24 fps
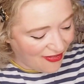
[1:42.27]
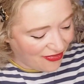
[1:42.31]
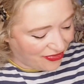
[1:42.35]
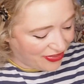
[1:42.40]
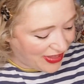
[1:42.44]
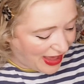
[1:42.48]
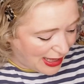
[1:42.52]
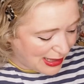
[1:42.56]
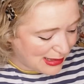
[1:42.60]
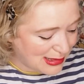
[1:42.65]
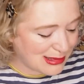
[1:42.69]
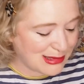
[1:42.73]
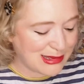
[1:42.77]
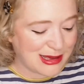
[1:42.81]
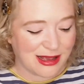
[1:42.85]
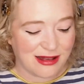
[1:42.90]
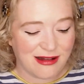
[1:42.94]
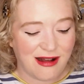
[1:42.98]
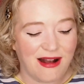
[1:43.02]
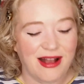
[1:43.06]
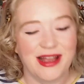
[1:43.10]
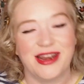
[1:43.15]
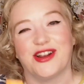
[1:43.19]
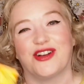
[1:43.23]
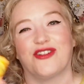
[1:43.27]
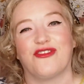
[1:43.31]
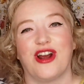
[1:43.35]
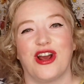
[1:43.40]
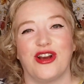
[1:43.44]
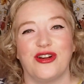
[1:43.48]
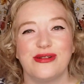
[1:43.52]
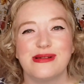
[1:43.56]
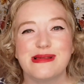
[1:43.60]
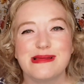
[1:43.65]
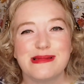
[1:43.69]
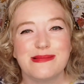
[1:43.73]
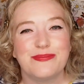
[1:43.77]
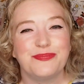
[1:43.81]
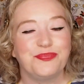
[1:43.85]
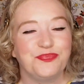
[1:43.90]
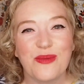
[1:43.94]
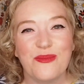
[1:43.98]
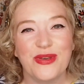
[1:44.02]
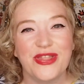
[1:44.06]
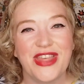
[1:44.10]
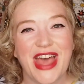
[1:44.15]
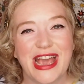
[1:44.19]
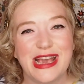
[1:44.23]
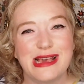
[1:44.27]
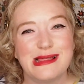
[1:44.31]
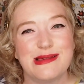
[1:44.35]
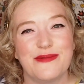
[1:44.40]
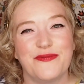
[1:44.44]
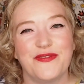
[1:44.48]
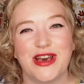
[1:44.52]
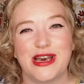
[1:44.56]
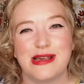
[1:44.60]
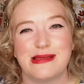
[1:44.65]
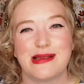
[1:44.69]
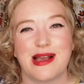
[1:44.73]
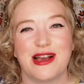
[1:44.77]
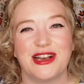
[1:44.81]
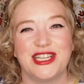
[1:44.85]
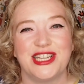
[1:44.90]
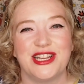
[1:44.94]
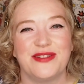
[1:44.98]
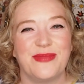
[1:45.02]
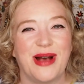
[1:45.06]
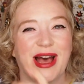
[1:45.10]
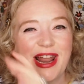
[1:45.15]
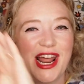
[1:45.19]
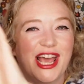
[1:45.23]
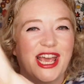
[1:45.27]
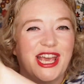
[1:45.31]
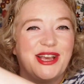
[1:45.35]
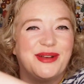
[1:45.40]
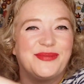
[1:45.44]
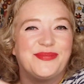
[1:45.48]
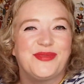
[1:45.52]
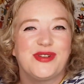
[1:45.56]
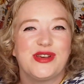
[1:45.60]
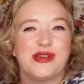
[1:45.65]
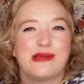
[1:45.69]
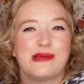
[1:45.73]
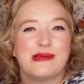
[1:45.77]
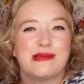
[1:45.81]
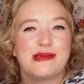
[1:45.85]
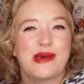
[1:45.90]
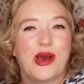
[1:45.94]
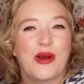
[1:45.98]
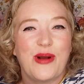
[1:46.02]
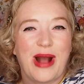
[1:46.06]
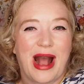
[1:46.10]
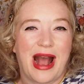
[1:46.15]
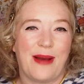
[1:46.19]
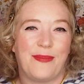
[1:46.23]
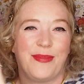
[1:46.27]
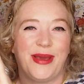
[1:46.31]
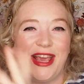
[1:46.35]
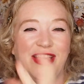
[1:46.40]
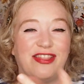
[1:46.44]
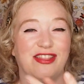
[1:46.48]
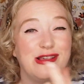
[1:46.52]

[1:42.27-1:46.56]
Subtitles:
That's kind of gross. But that is the first item and I am so happy.